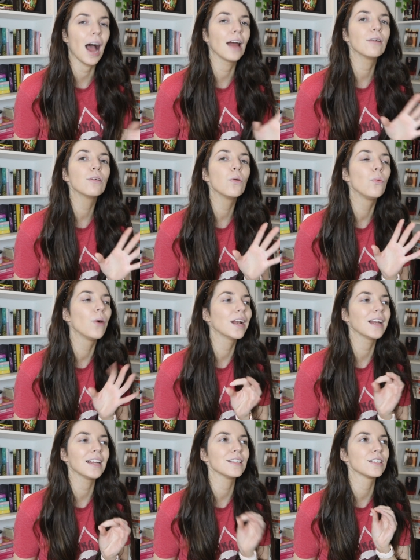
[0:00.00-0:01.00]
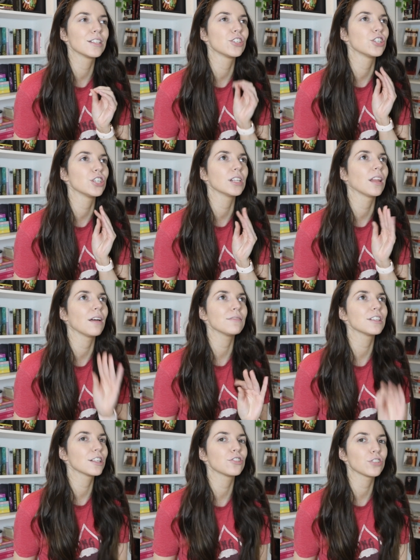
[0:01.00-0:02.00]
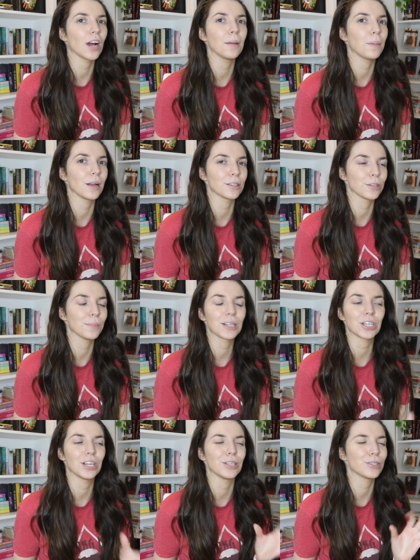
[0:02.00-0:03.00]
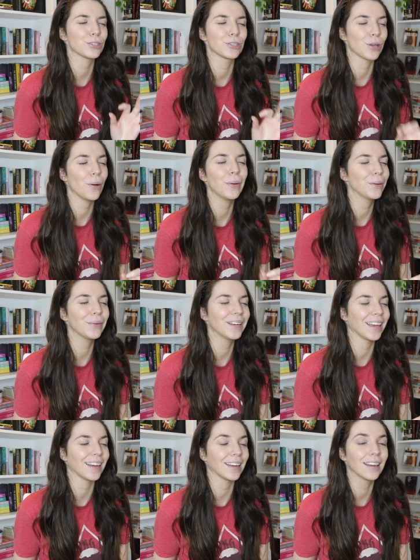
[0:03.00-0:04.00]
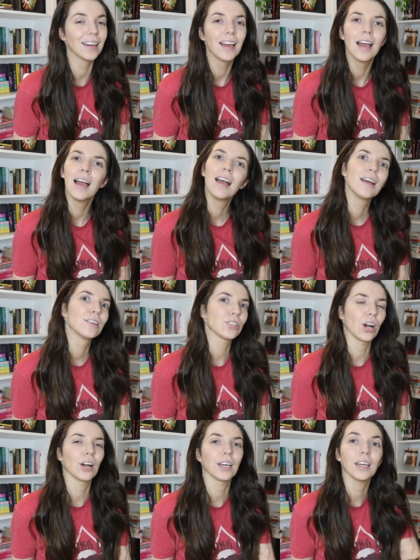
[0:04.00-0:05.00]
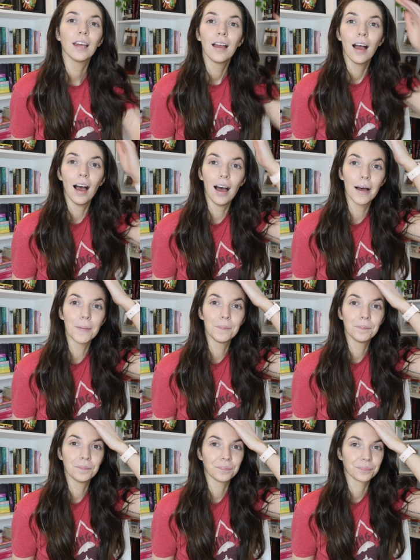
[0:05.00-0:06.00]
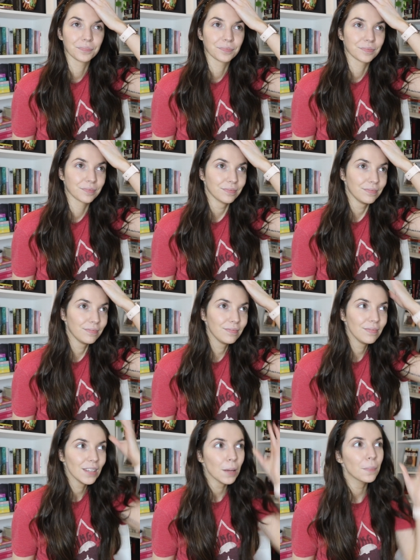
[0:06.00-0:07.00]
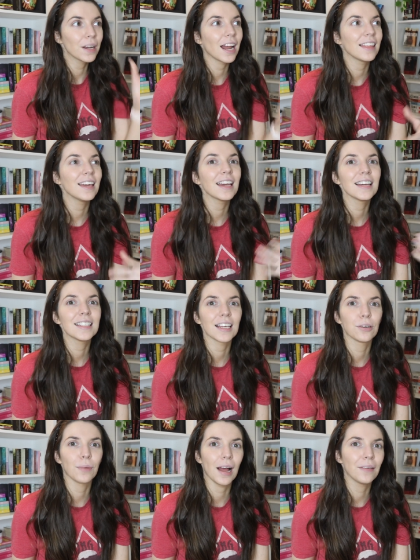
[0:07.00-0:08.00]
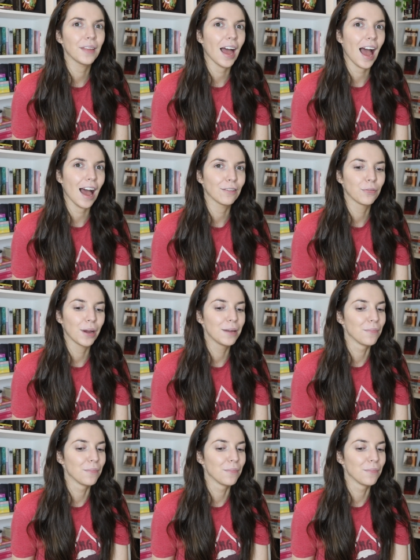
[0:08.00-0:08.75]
I don't know what it is. She loves this tripod so much and it's so annoying. Sorry. But I think I said around the halfway